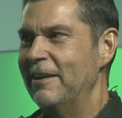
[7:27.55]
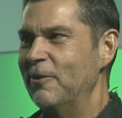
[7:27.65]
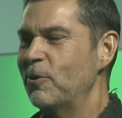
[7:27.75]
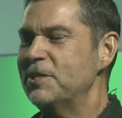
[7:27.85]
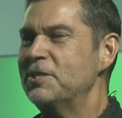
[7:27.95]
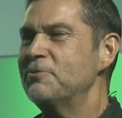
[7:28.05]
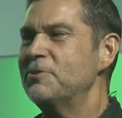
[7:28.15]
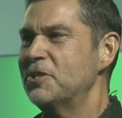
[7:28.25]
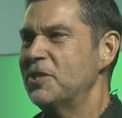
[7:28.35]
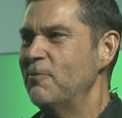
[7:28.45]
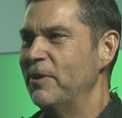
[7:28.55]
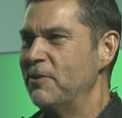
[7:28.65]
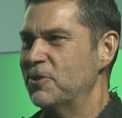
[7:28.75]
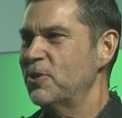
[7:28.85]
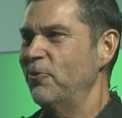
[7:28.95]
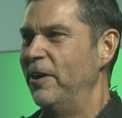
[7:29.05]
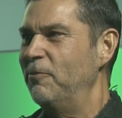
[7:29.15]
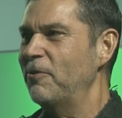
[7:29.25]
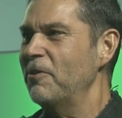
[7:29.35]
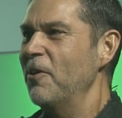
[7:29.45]
What did you see when you saw it?
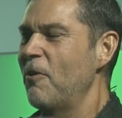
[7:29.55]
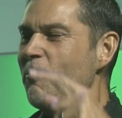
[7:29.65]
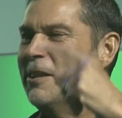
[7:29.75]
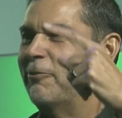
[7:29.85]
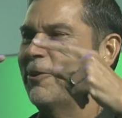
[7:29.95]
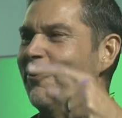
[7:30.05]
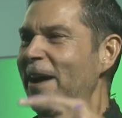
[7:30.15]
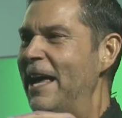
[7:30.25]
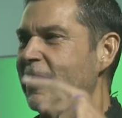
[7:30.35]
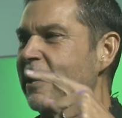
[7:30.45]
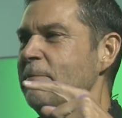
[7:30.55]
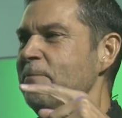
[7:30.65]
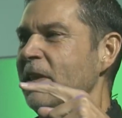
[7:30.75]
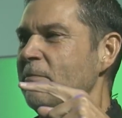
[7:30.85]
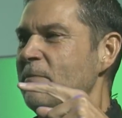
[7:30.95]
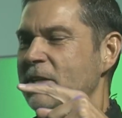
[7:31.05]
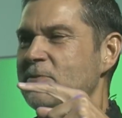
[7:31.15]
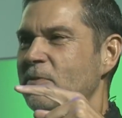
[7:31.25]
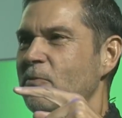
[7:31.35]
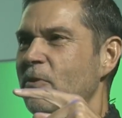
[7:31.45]
What, what went through your head? That, because
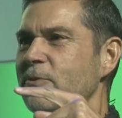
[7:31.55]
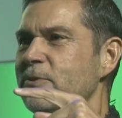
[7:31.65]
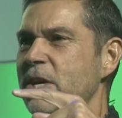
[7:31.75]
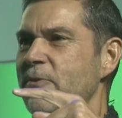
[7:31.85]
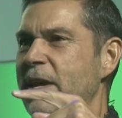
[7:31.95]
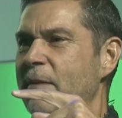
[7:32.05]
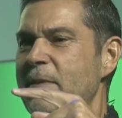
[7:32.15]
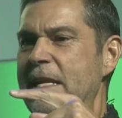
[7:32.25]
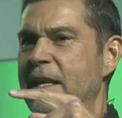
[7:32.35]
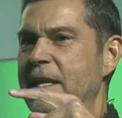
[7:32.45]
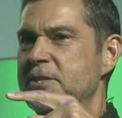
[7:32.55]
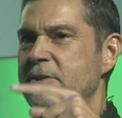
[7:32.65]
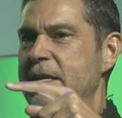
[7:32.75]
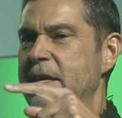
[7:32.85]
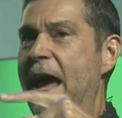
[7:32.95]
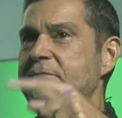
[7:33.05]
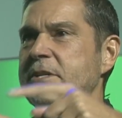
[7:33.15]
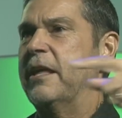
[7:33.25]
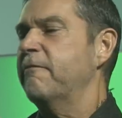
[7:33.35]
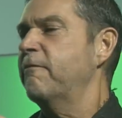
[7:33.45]
what you're doing immediately is you're, you're having to
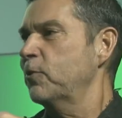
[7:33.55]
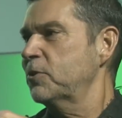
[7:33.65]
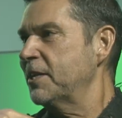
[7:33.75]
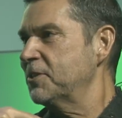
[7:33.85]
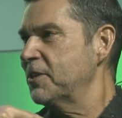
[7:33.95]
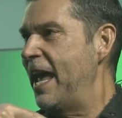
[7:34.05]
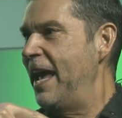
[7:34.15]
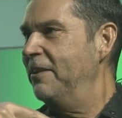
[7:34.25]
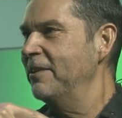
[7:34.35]
think four stages ahead.